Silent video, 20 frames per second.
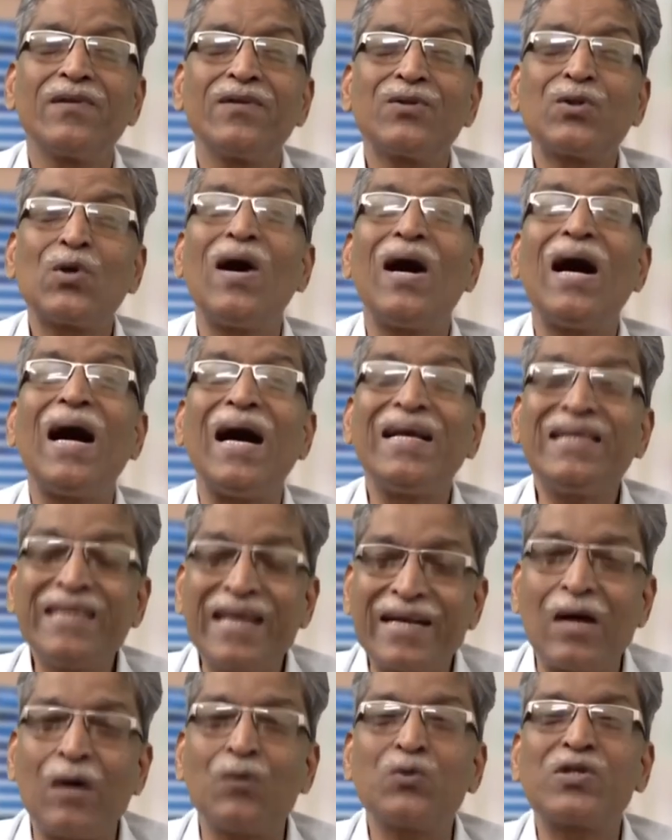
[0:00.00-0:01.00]
So as
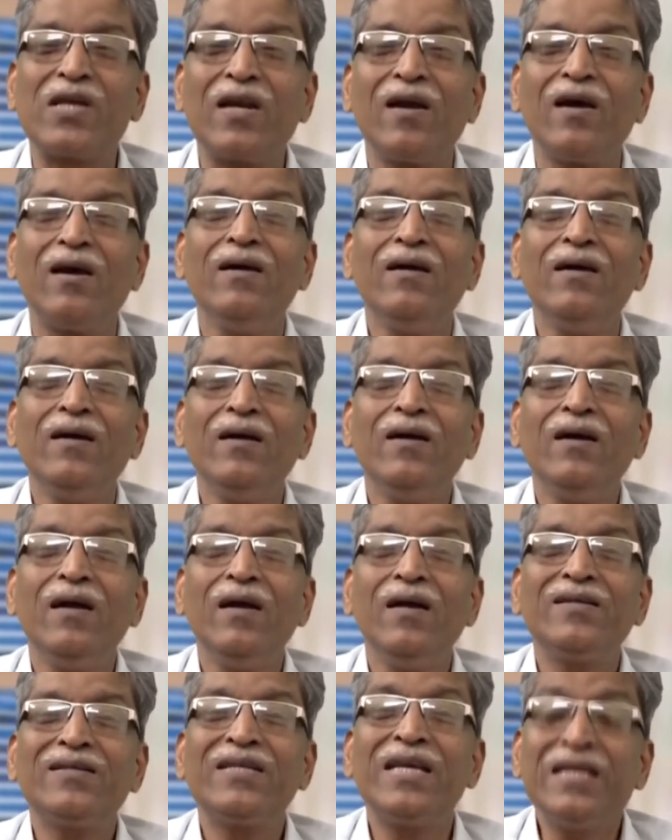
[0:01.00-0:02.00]
a counselor,
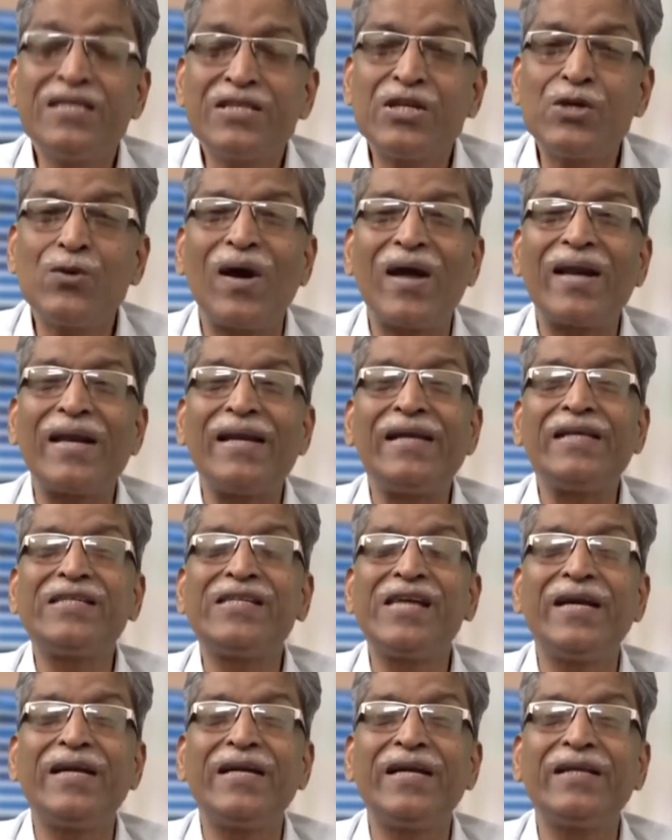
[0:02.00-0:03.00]
since you are
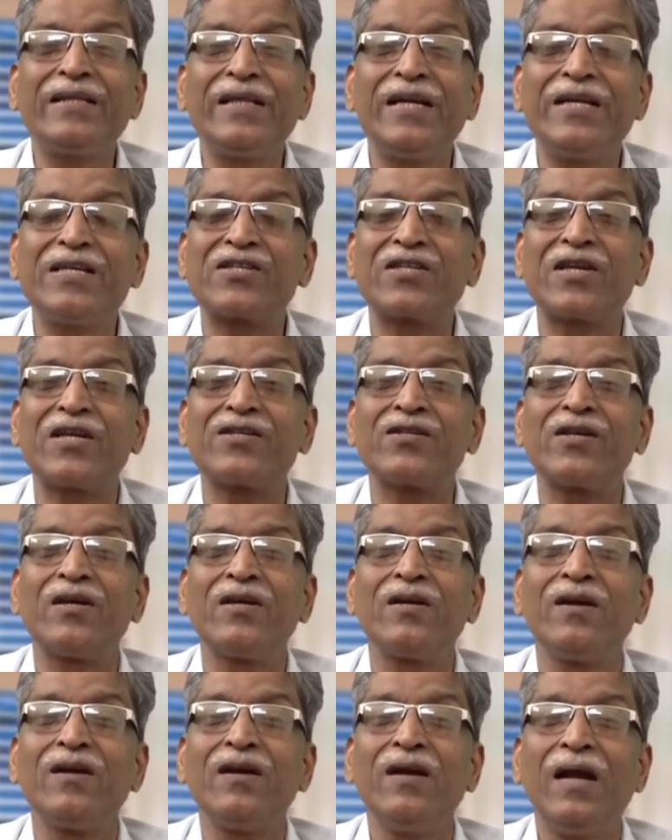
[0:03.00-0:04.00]
initiating the
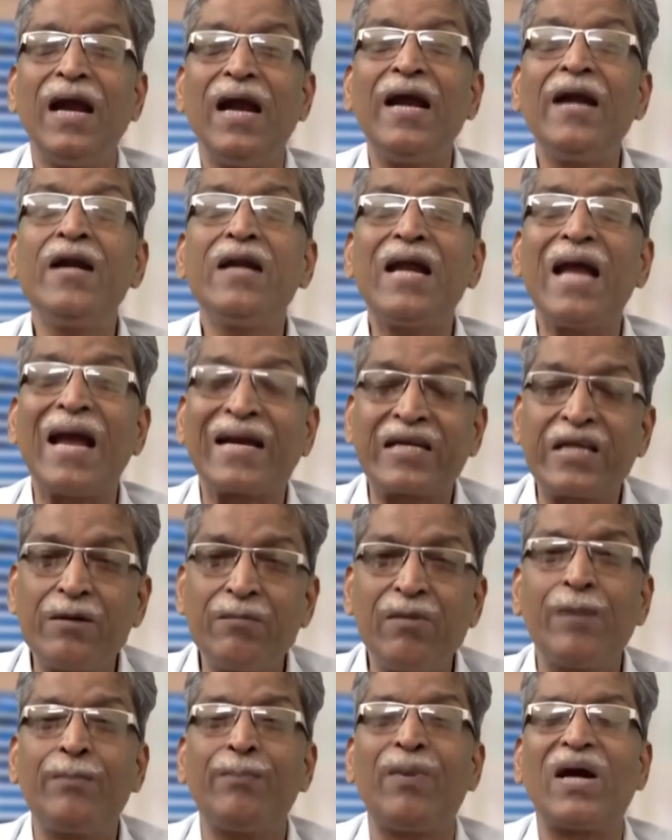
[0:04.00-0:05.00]
discussion, and
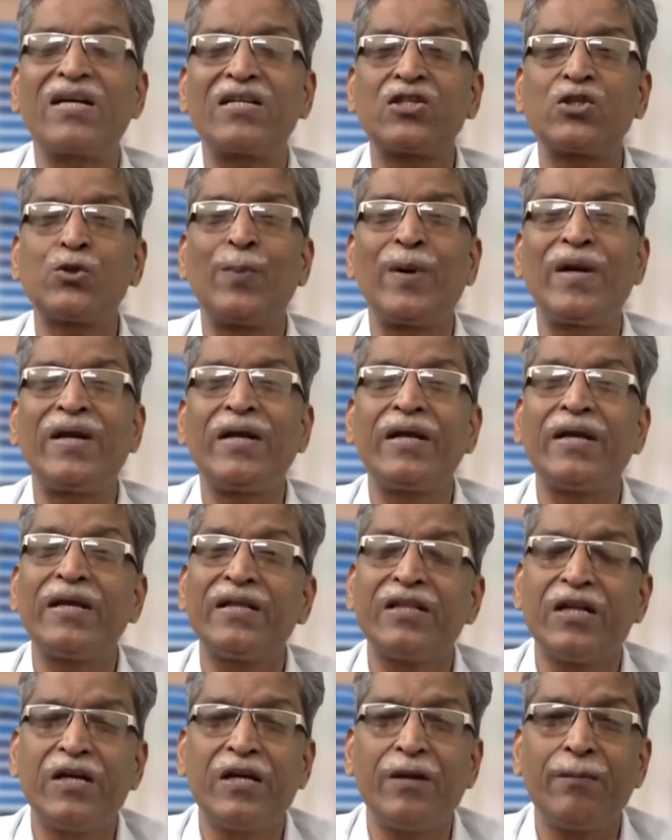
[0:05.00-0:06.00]
actively participating
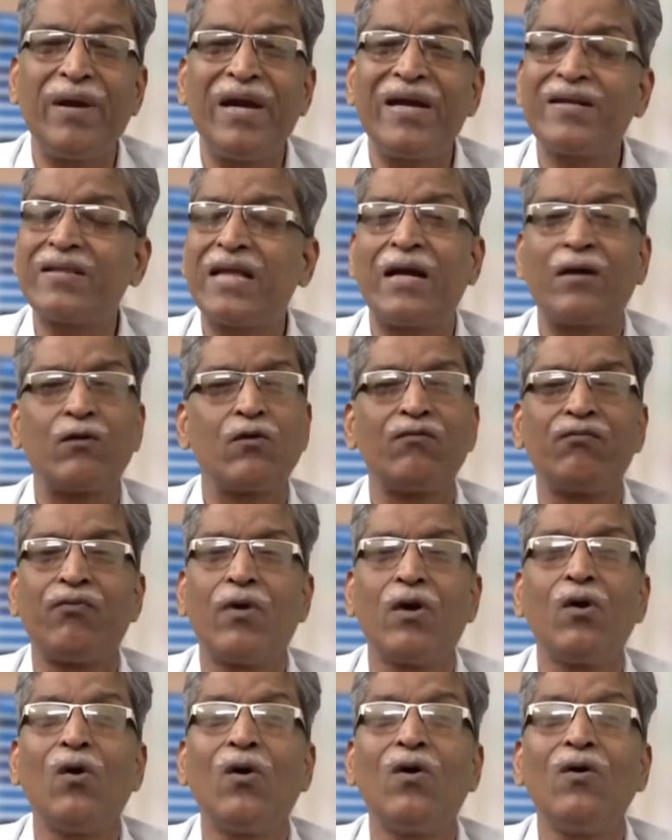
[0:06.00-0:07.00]
in the debate that will
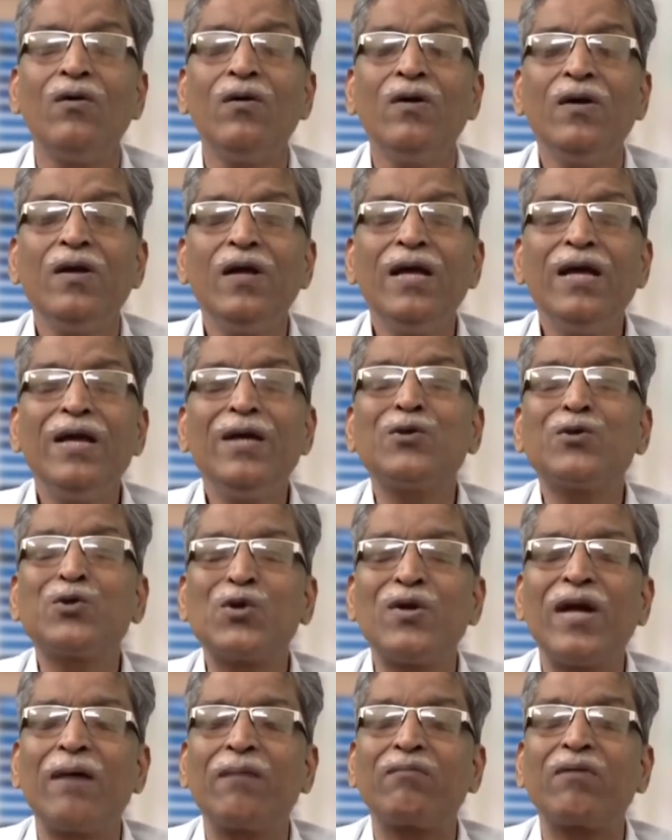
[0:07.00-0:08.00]
follow, you
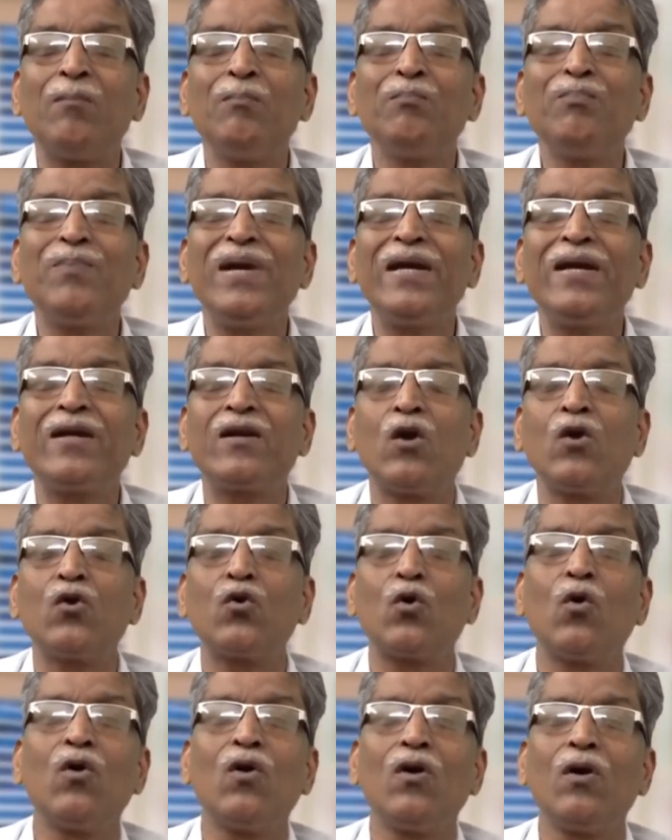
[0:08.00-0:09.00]
should have complete
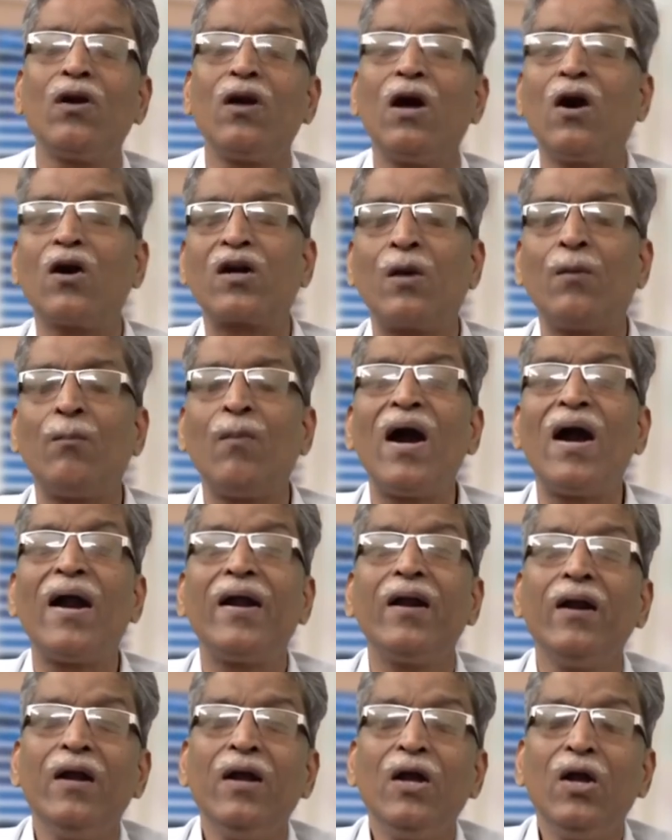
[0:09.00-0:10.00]
control or
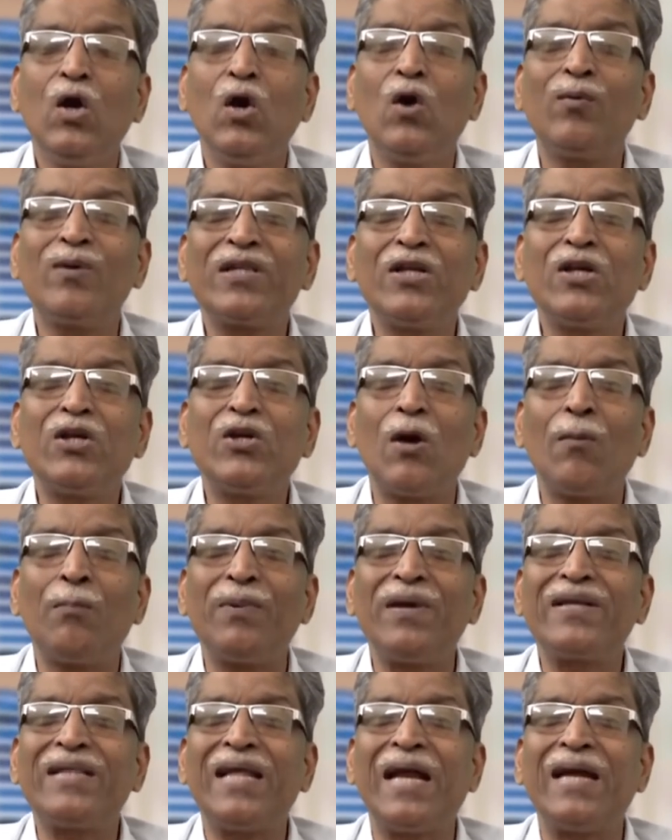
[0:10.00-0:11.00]
command over the
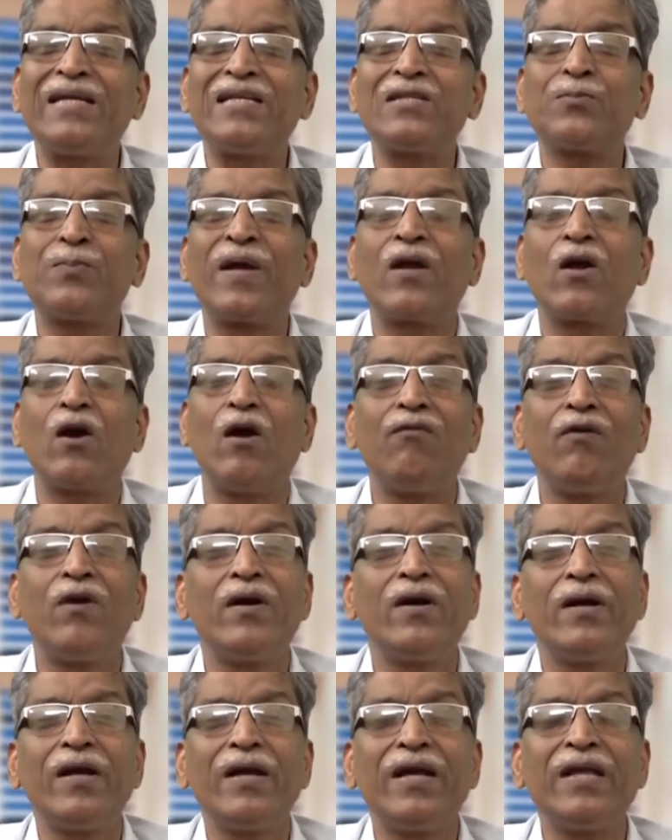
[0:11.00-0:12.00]
topic that is being
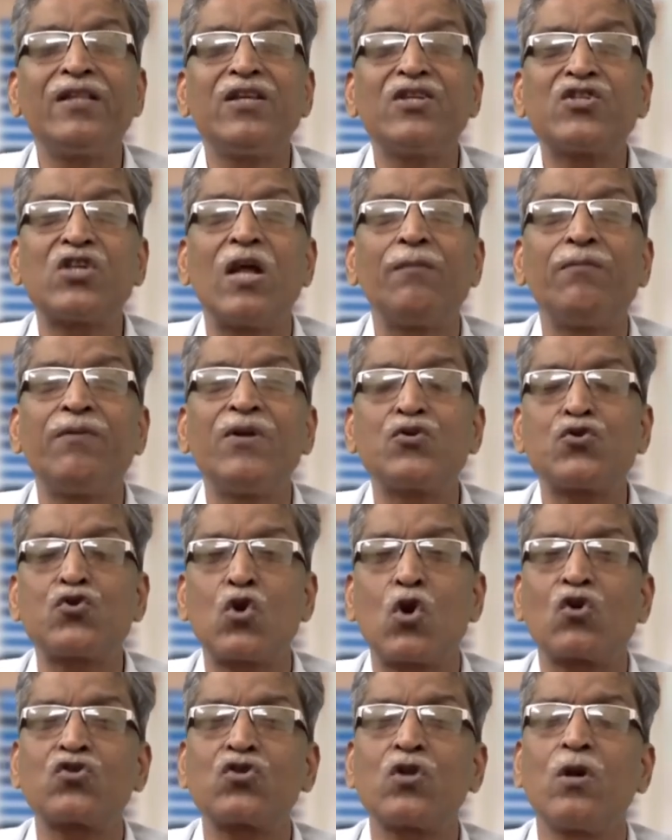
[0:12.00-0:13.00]
covered in the self
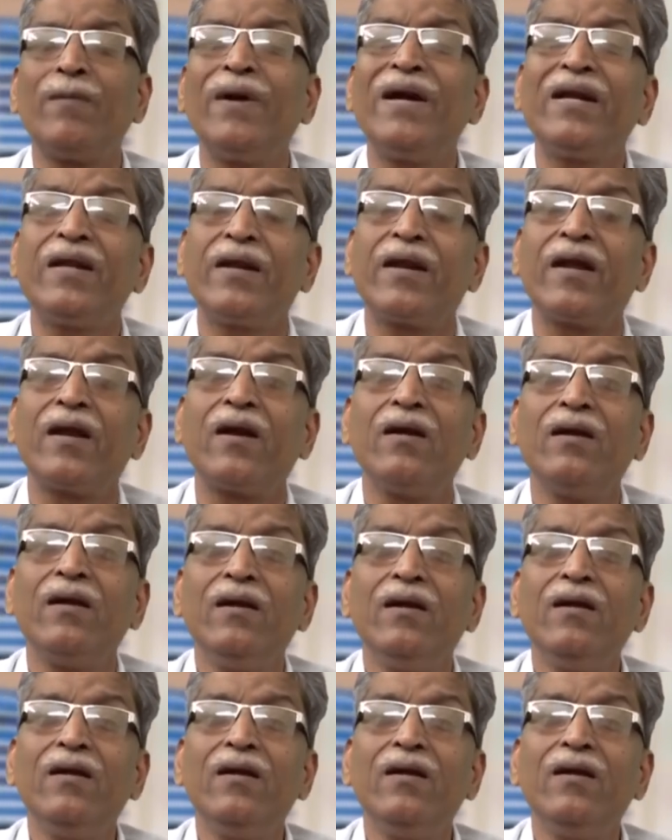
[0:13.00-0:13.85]
instructional material.